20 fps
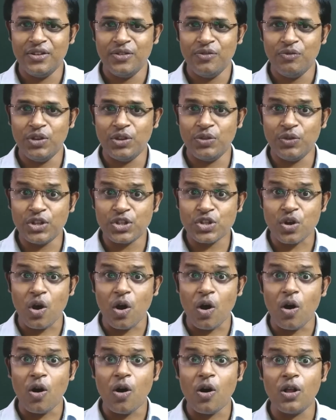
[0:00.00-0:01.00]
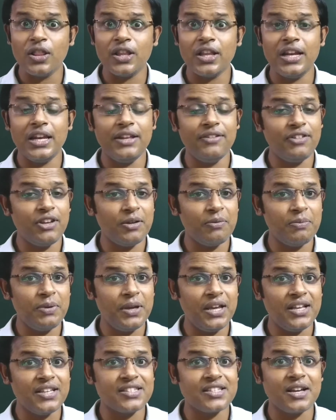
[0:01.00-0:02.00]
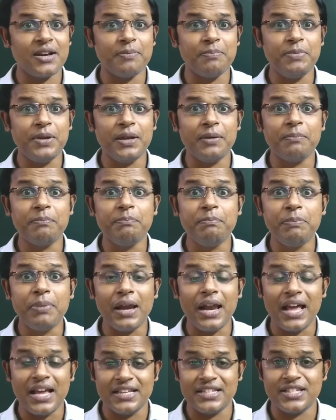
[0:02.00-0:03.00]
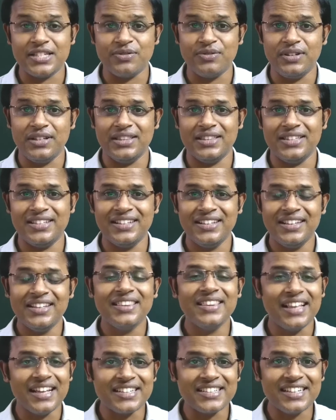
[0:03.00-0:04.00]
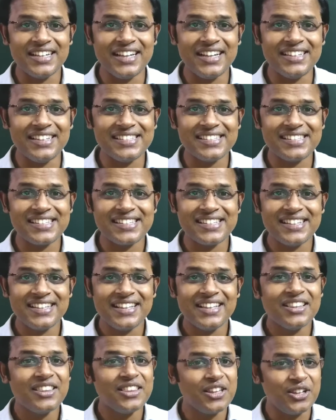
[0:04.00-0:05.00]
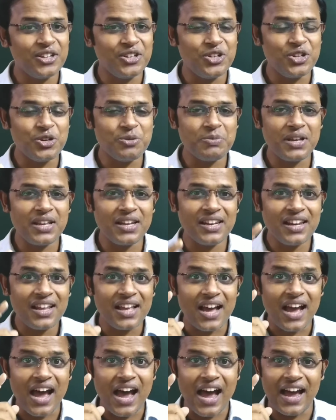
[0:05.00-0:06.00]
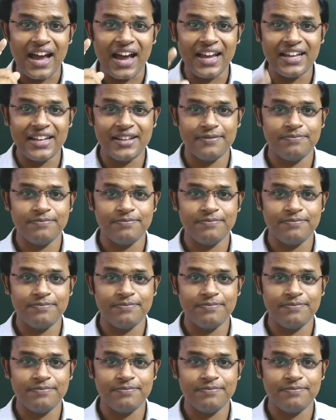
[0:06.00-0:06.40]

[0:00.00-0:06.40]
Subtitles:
with which all the living beings are being blessed with. That is the human eye.